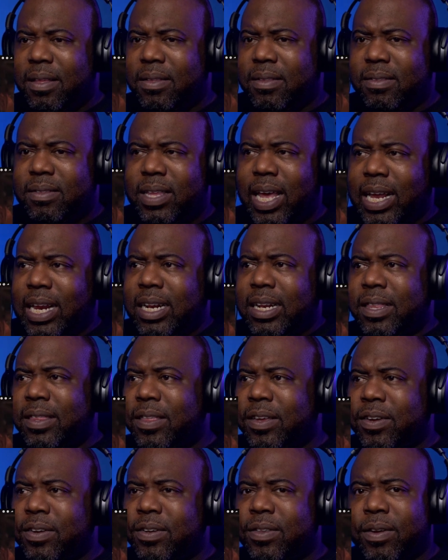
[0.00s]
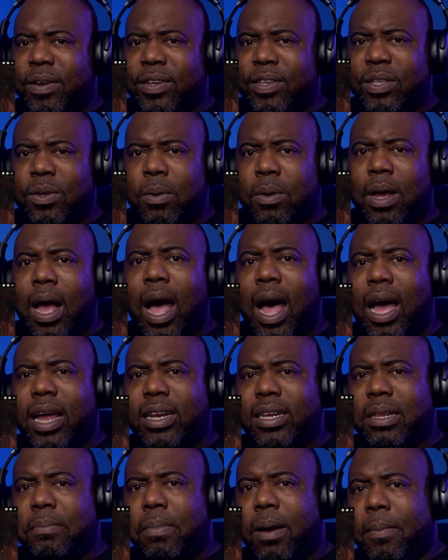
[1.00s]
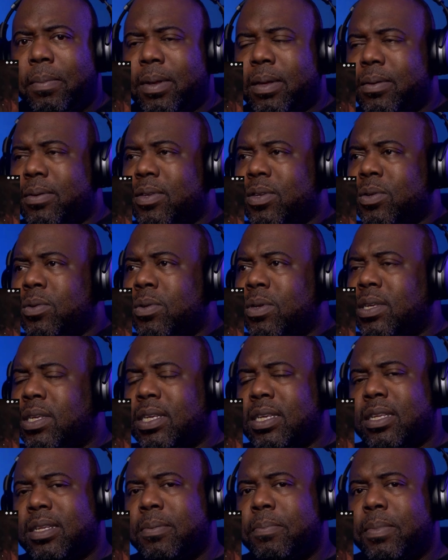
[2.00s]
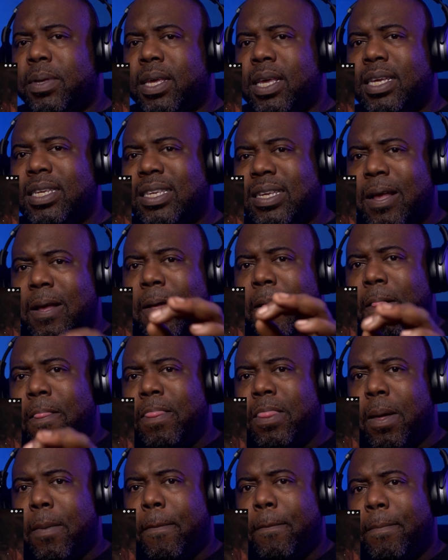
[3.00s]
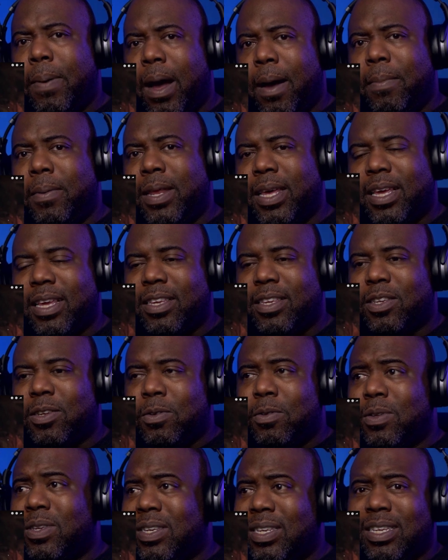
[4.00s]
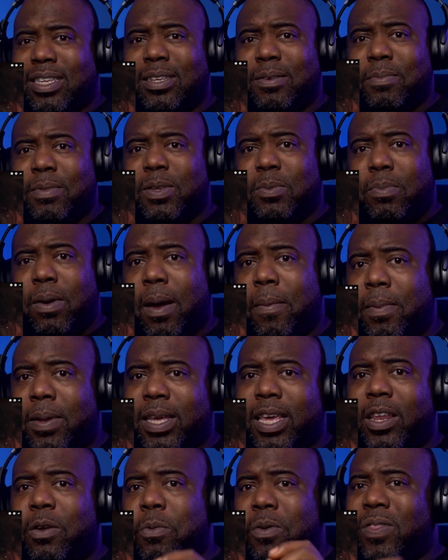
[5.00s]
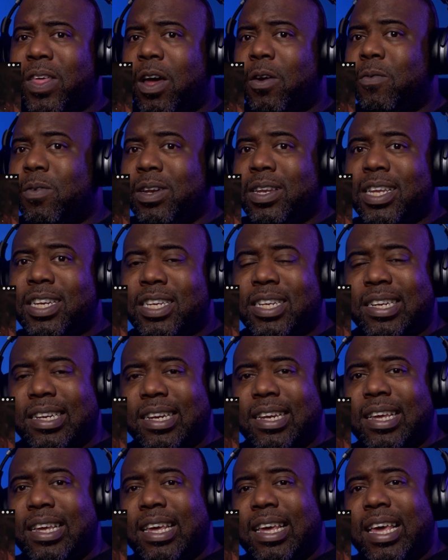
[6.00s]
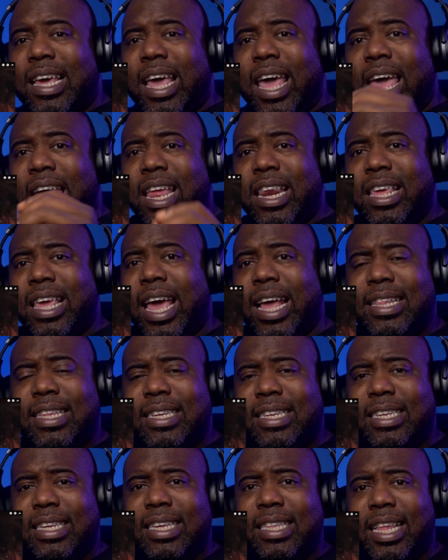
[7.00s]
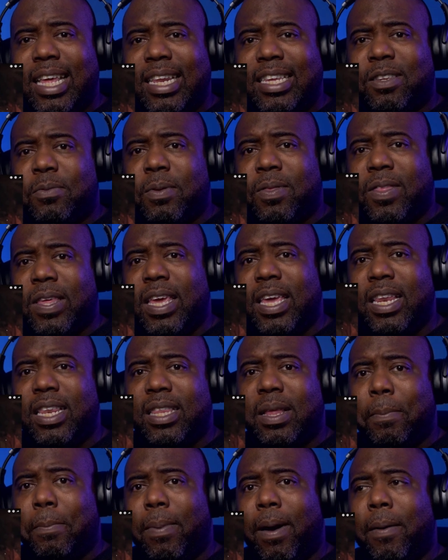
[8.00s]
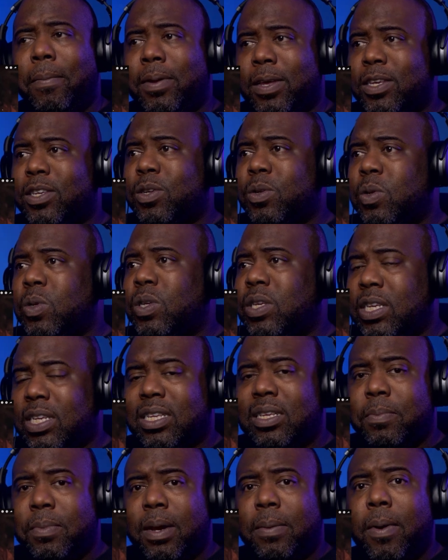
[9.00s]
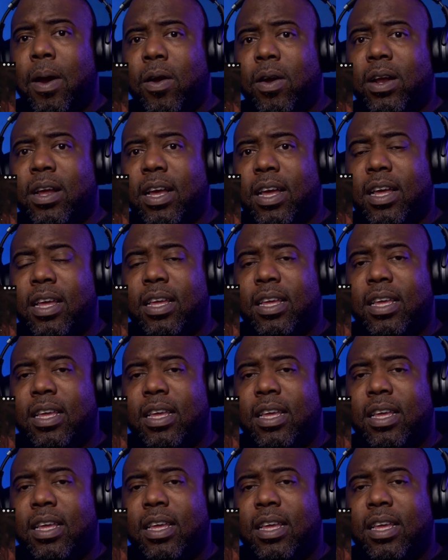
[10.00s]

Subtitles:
Technically, there is no God in the public school system because the public school system is public and without religion. Any entity that is within the public school system in America